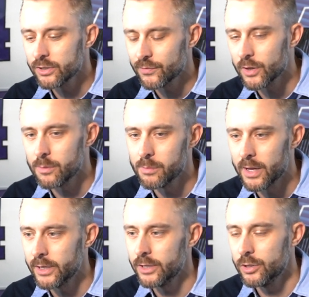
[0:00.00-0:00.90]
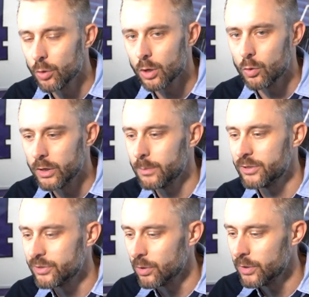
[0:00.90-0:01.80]
this for the money, you're going to be
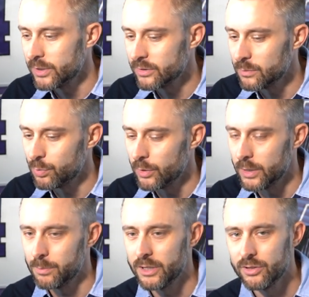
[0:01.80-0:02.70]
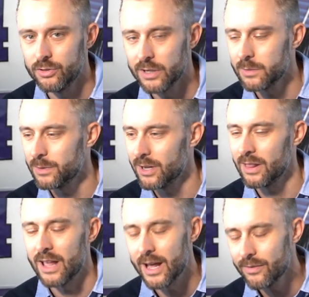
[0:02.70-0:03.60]
solely disappointed, because you have to put a
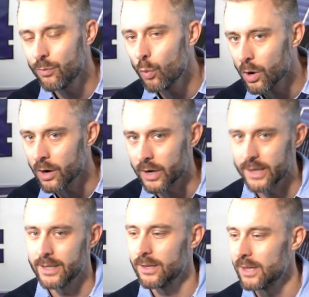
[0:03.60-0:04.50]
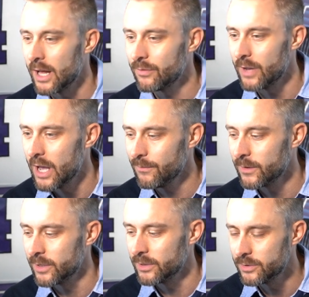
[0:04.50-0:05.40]
lot of work and a lot of
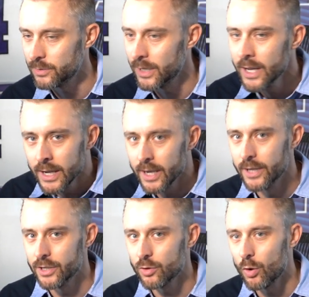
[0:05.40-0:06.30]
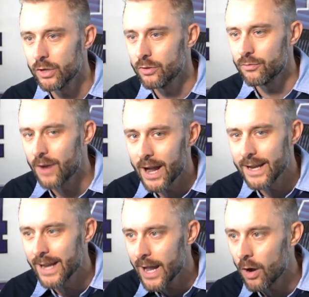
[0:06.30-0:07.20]
effort into it, and you're going to
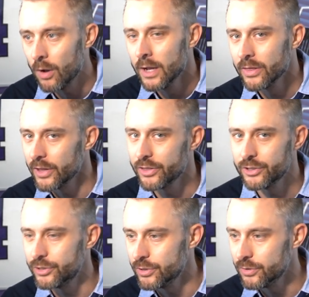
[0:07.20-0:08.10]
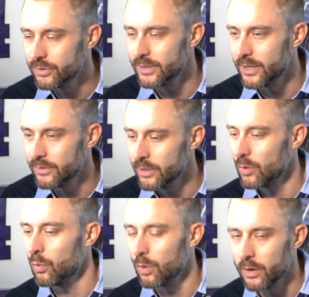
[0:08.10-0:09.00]
find out that the juice
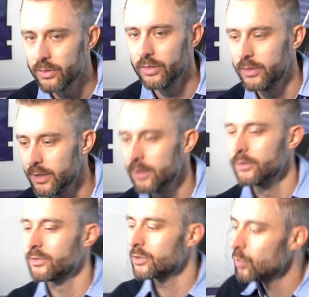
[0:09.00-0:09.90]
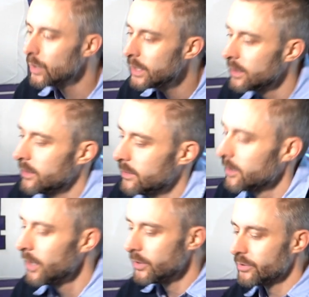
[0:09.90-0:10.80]
isn't worth the squeeze.
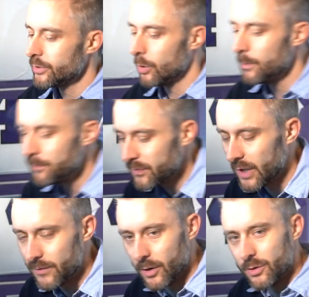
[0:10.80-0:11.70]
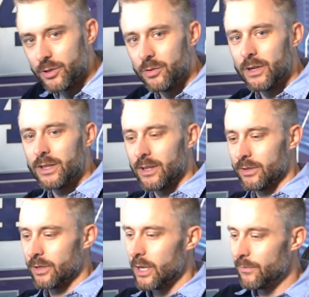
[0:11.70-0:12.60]
So if you're doing
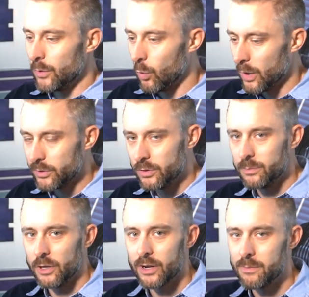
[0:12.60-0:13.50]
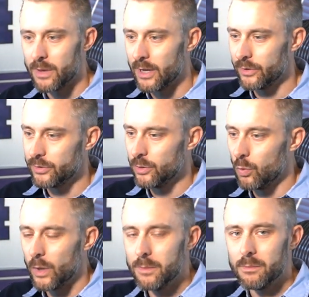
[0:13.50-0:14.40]
this, if you want to build a model to
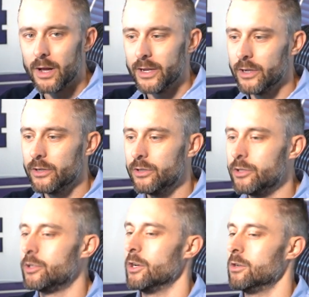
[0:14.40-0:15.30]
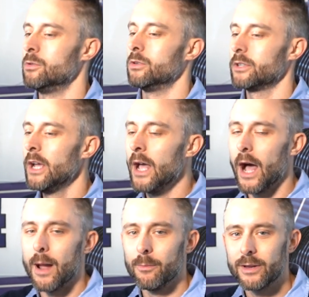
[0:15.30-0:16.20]
win money, don't.
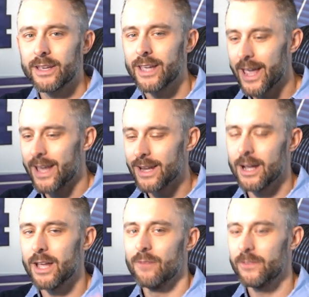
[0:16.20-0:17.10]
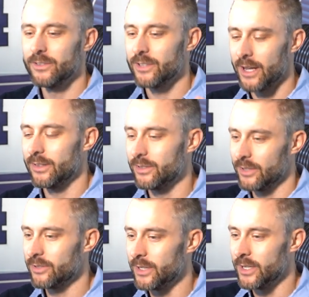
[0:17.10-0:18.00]
I cannot emphasize
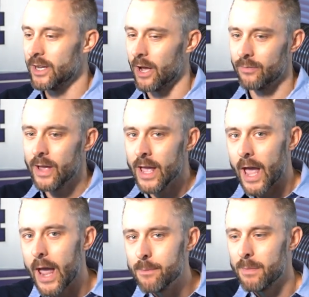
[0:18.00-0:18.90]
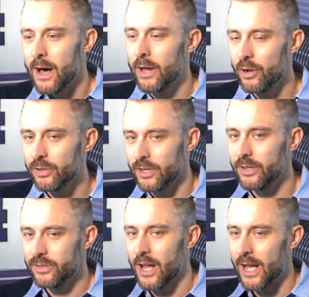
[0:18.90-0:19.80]
this enough. A model
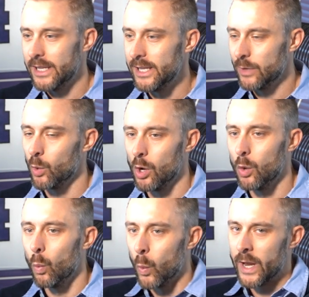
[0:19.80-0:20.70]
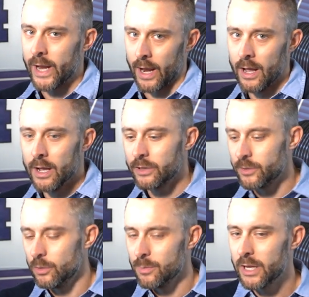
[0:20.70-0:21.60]
does not equal winning.
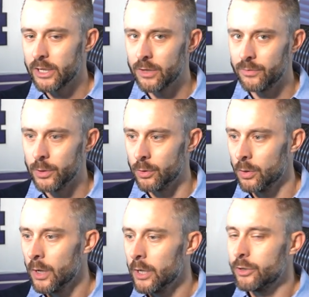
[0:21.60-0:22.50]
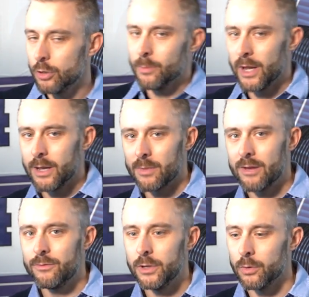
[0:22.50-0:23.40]
Too many of you, too many of
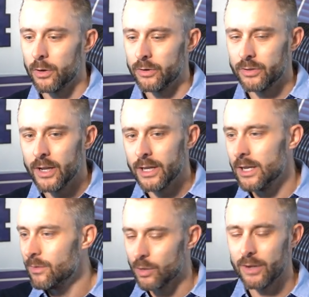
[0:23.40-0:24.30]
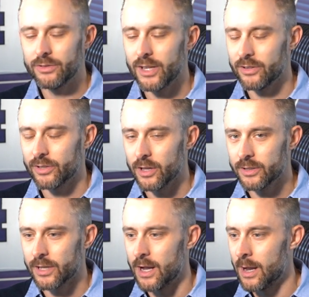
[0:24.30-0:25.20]
my viewers, even though I say this all the
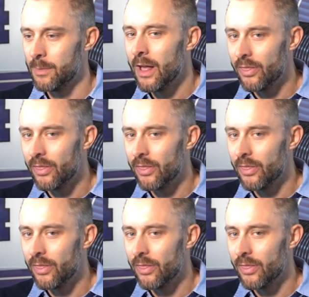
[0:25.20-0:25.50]
time,